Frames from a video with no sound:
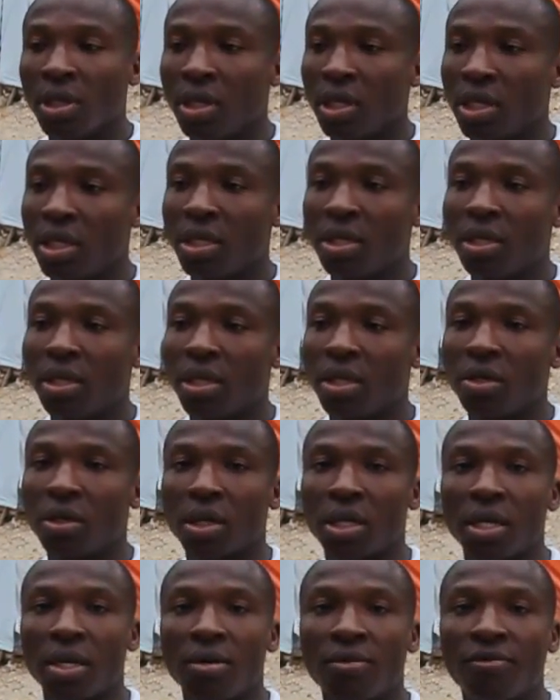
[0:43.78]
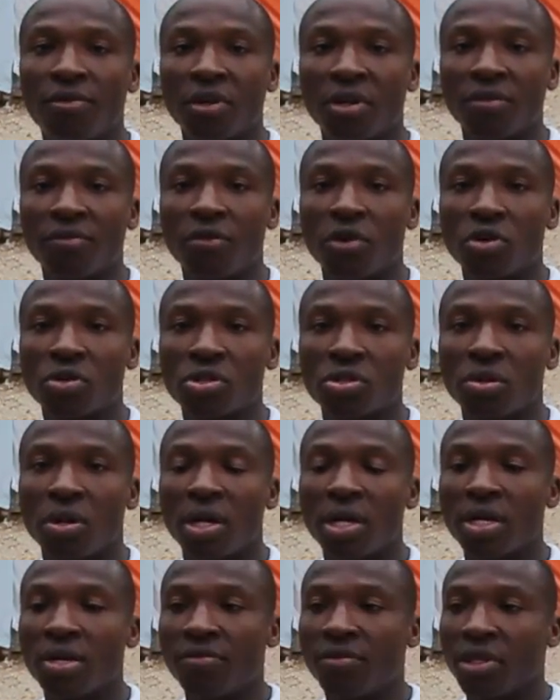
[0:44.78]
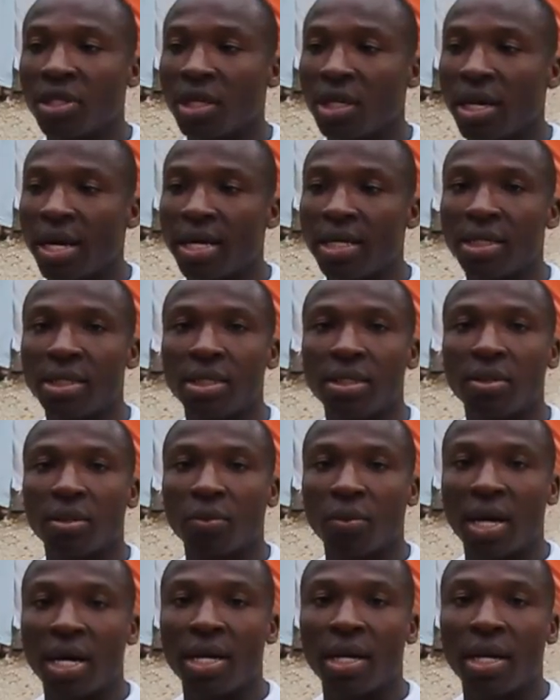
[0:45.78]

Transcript: here in the camp for the folks who are living here right